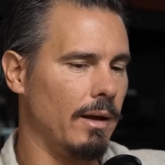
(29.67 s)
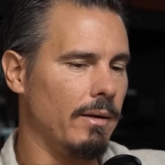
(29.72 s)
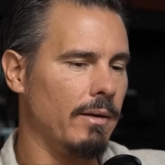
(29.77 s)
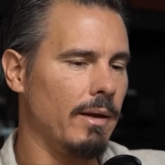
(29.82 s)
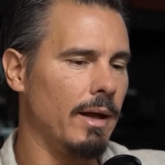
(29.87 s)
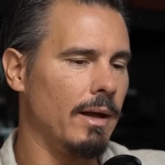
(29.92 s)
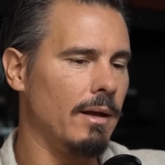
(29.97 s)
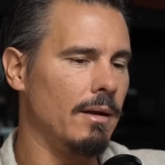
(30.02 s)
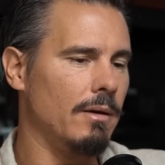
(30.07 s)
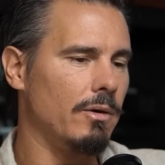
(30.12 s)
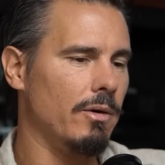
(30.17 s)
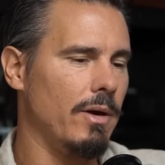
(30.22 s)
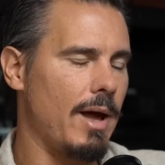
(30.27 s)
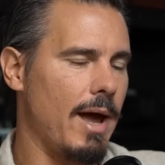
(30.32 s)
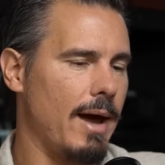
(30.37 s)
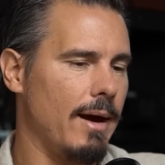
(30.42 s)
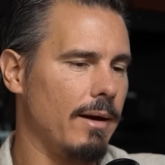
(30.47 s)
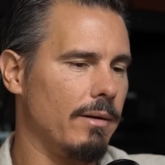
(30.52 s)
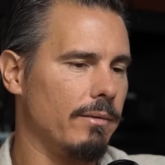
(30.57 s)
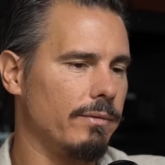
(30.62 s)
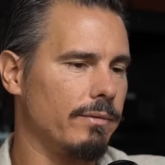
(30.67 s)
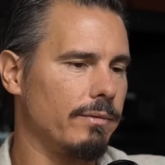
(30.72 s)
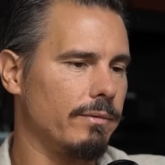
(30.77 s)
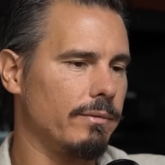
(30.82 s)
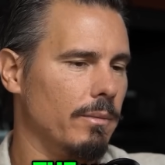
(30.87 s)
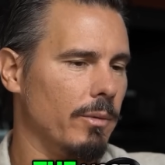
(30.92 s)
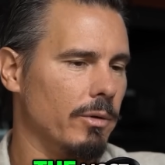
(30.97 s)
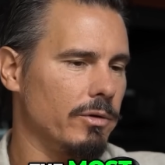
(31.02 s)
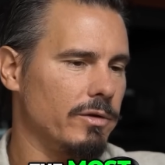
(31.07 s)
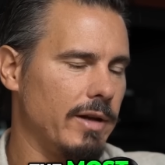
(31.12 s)
And then you have
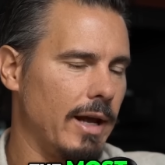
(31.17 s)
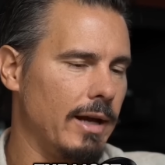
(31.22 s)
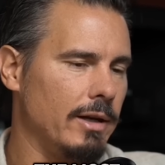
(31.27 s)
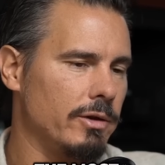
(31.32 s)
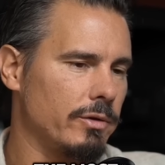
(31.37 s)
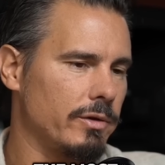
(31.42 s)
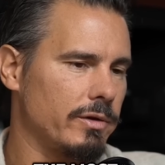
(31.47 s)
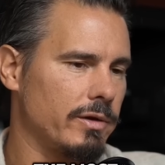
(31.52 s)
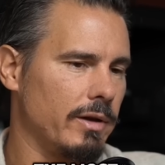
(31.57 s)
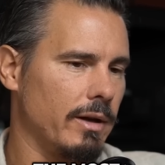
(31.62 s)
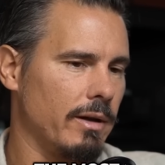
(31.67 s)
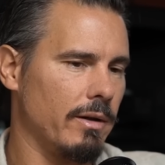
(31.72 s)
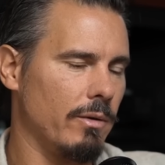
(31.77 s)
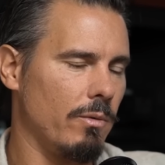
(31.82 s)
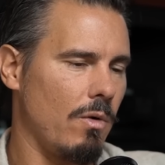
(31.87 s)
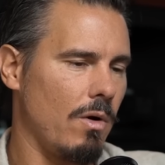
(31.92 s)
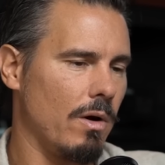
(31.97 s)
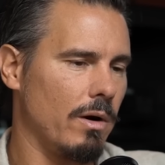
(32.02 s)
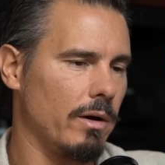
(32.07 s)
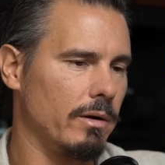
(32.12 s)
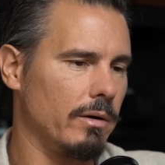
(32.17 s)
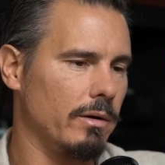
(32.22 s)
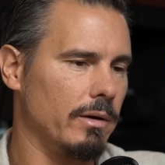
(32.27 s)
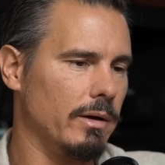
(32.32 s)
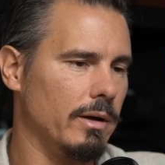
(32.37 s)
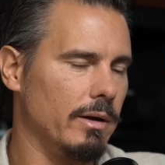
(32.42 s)
the most dangerous thing in the water